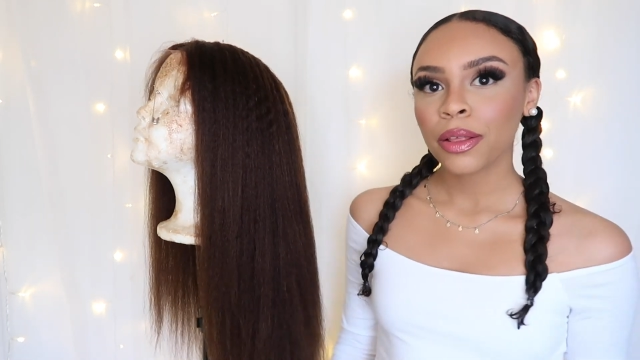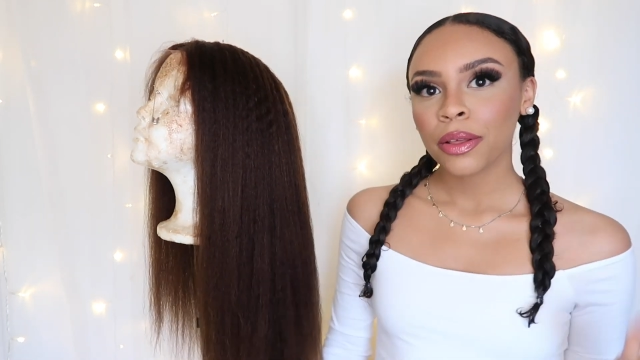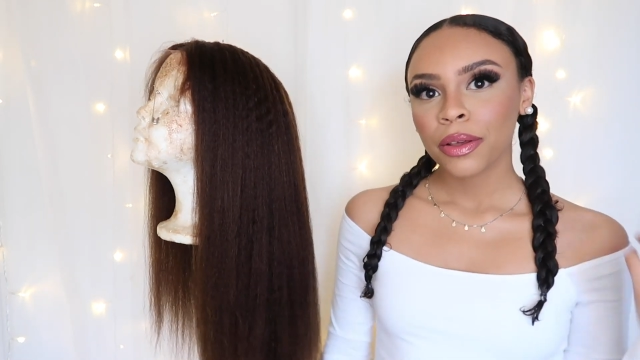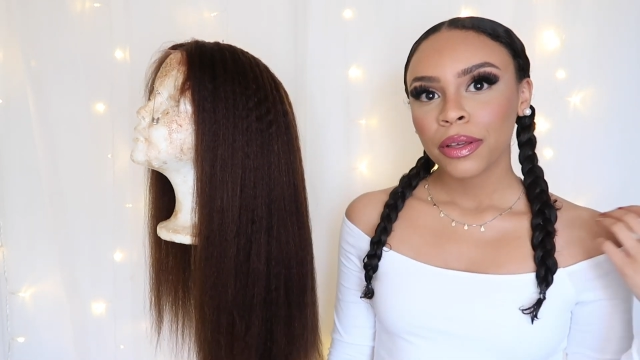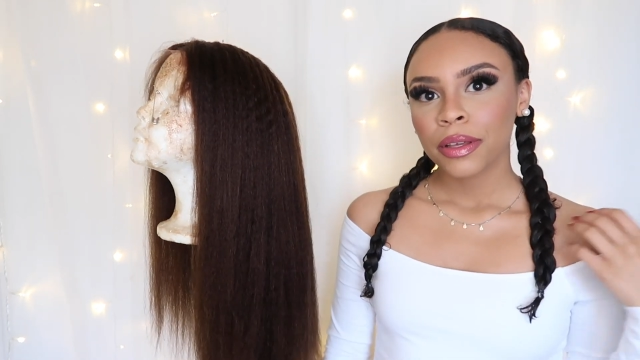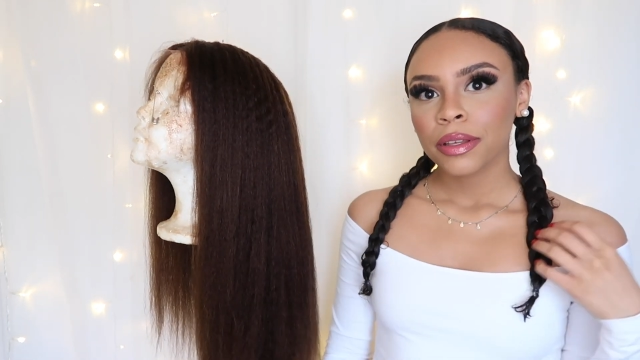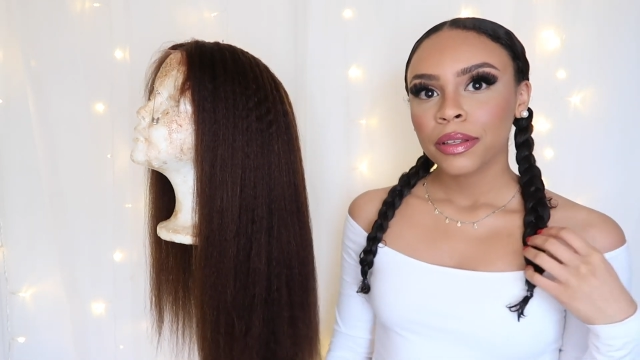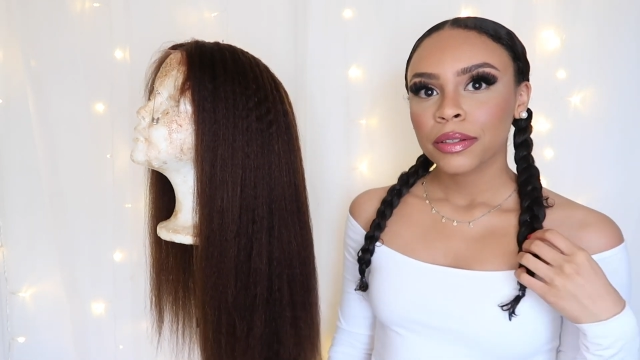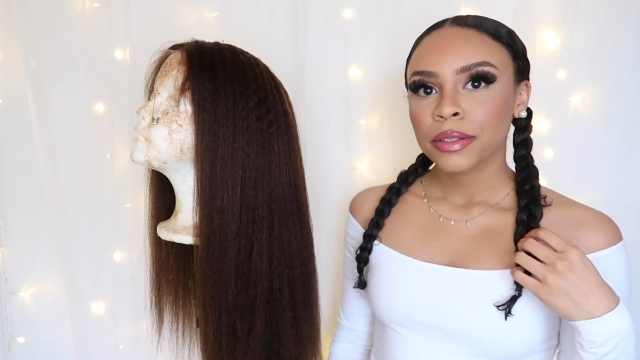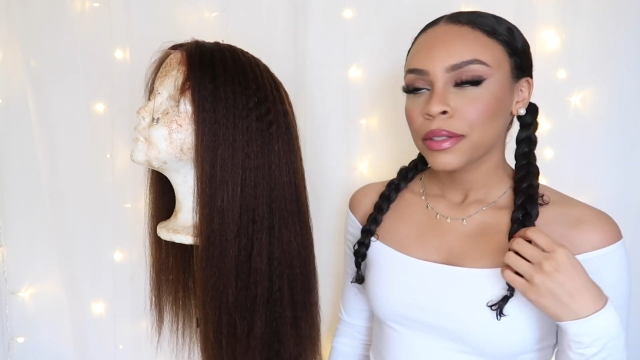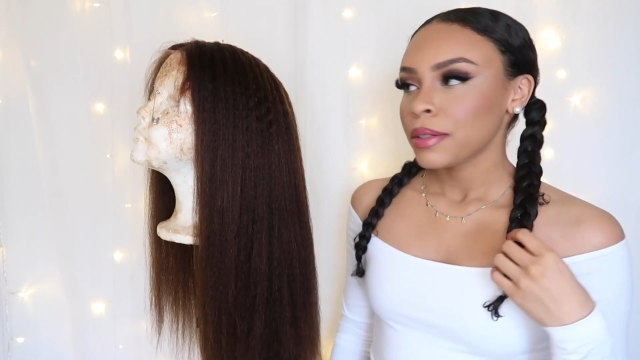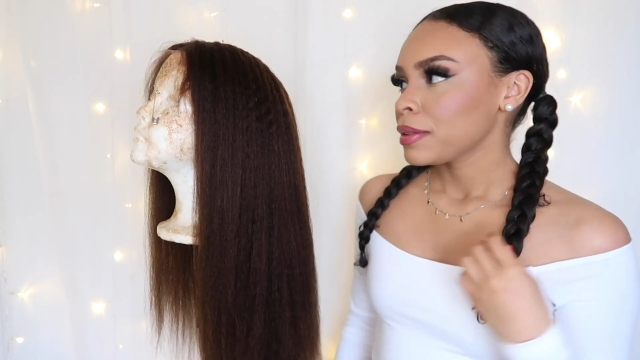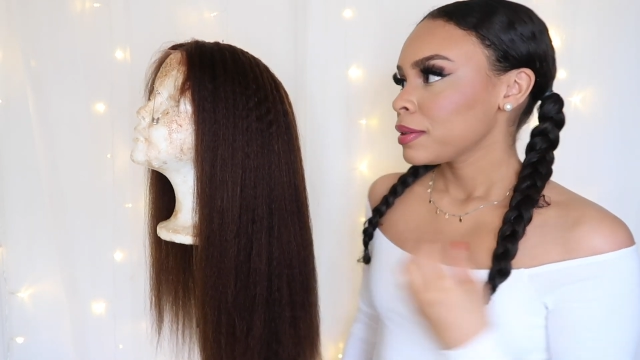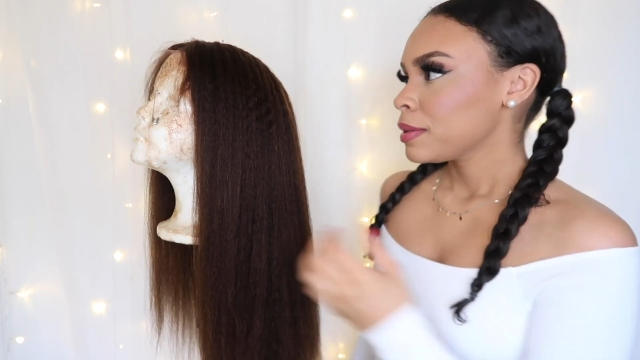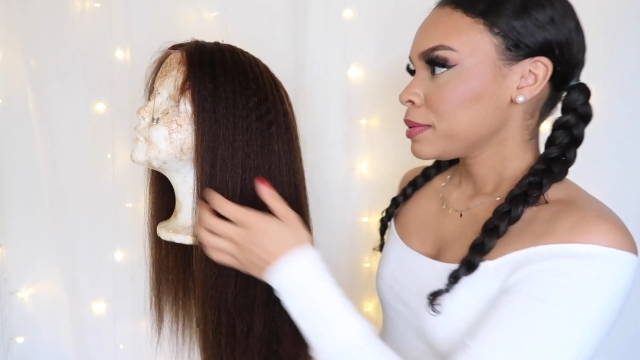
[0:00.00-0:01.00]
this
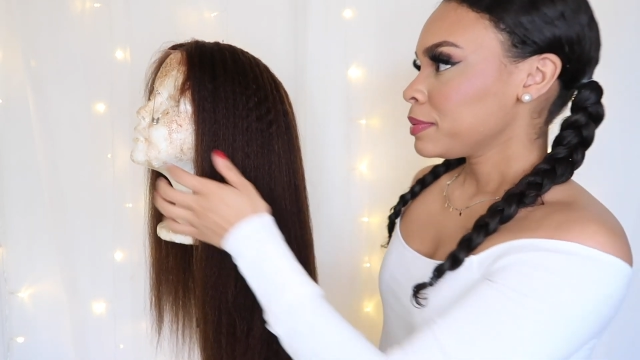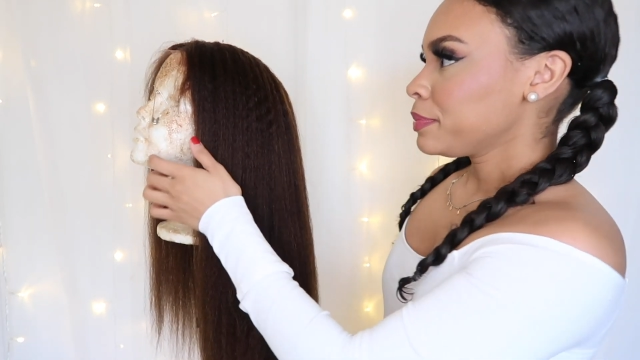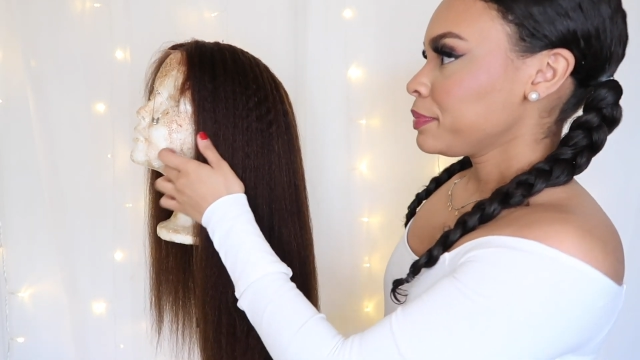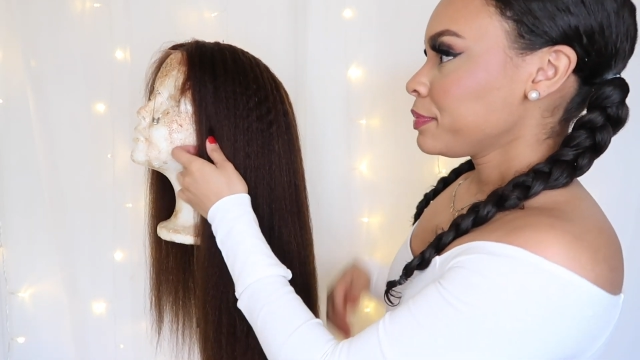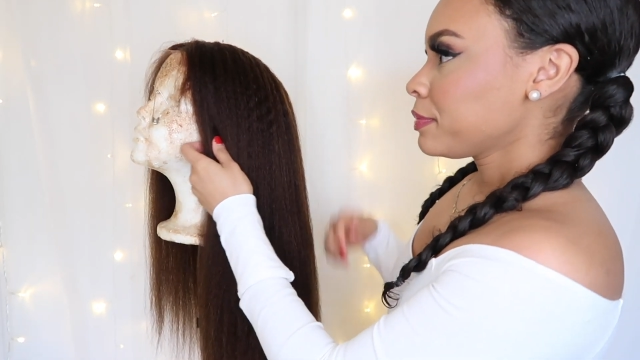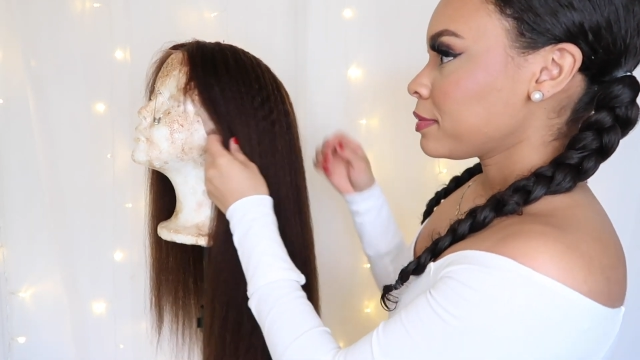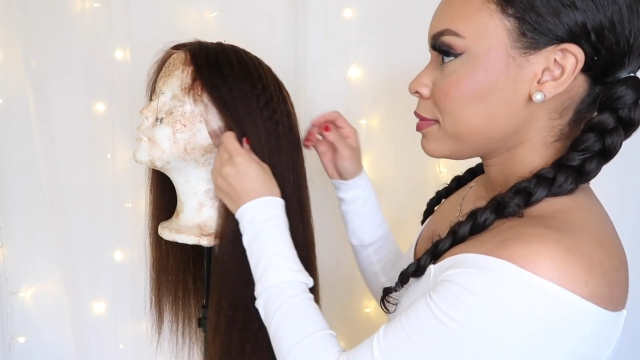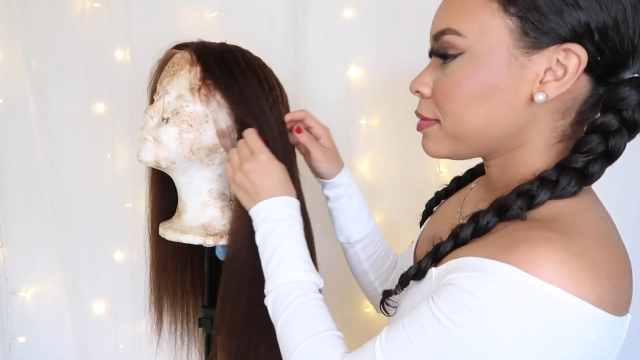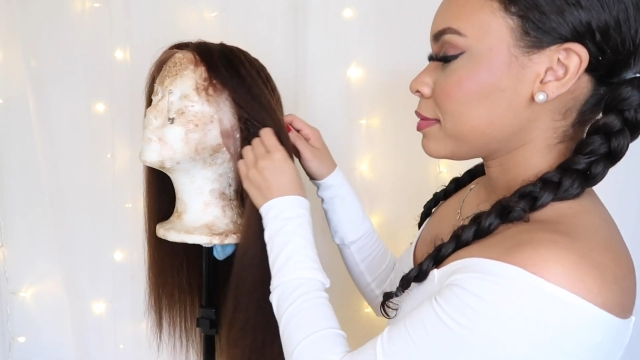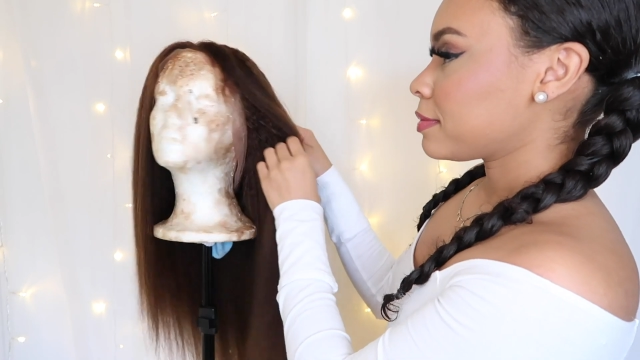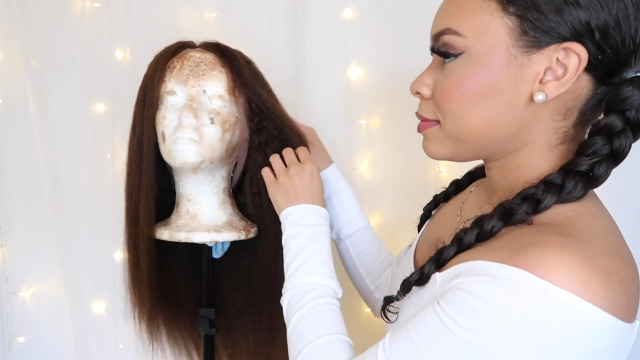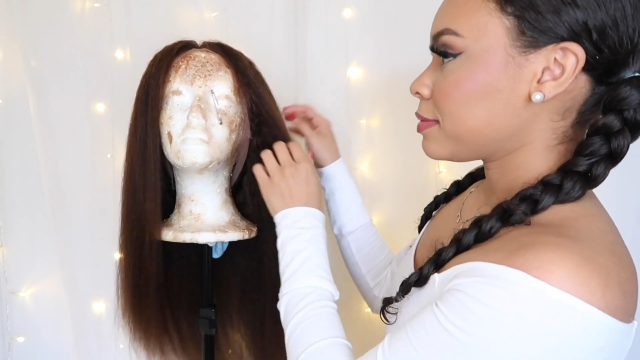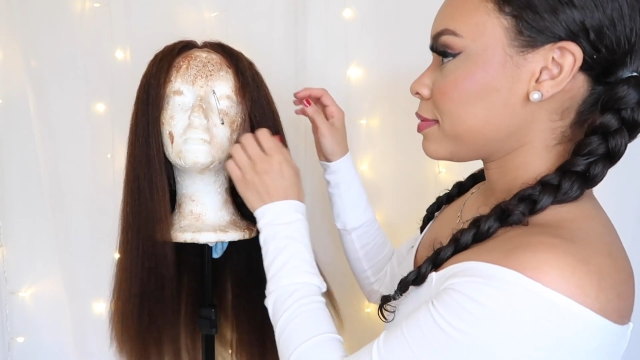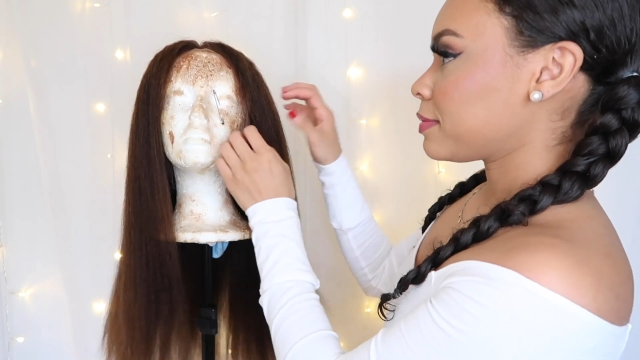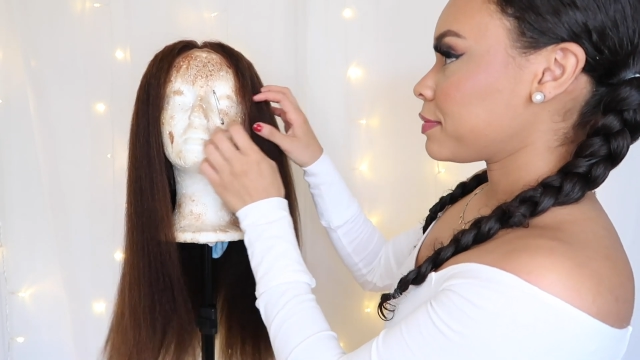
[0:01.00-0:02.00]
wig to get that
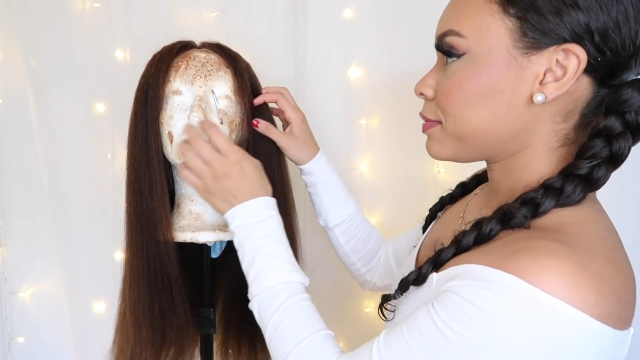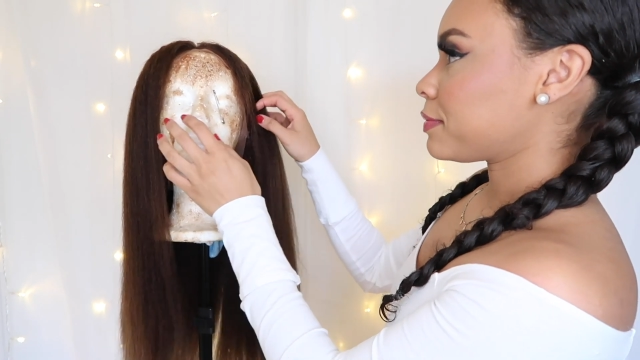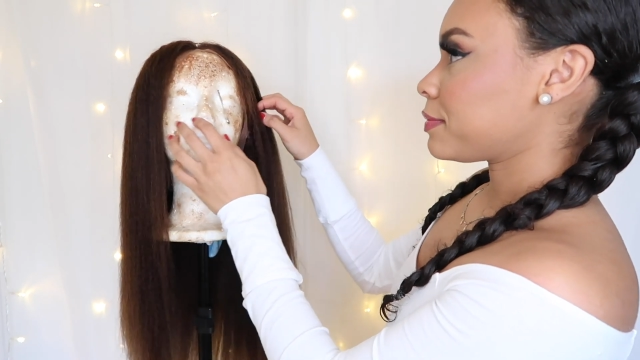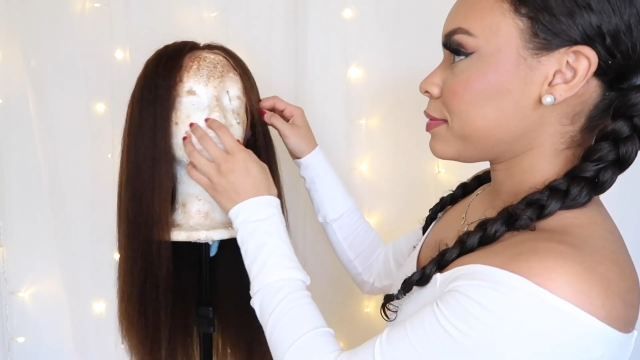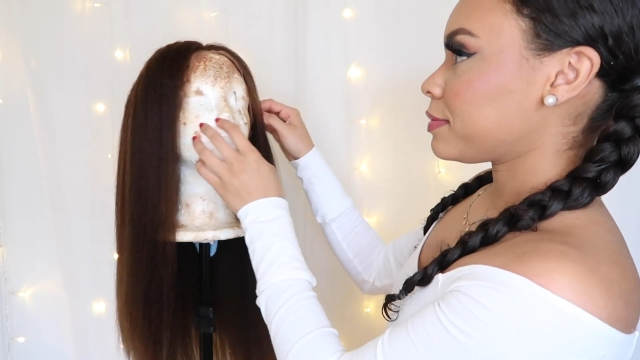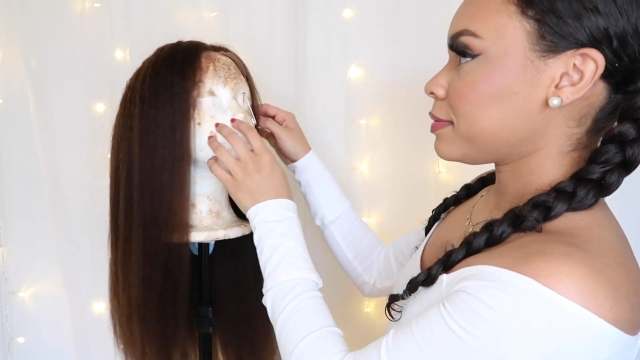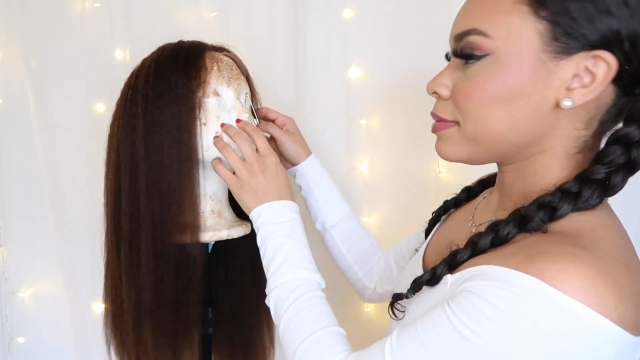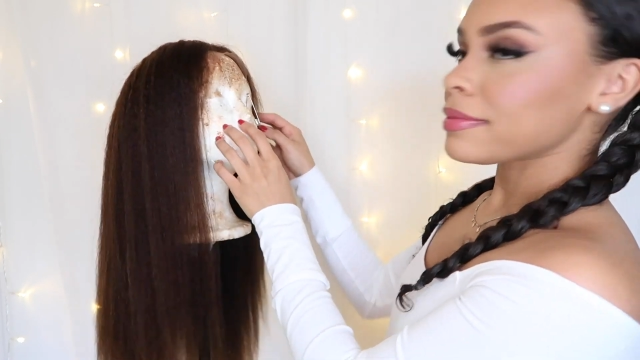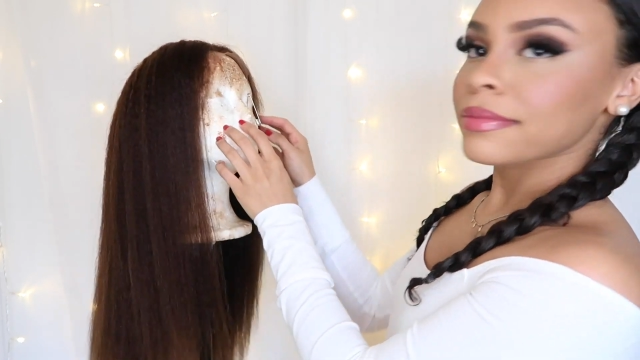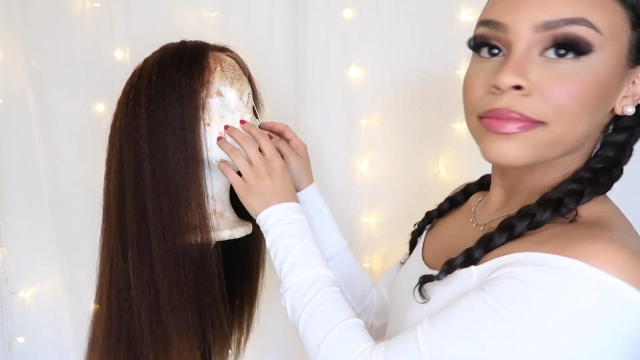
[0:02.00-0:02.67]
SZA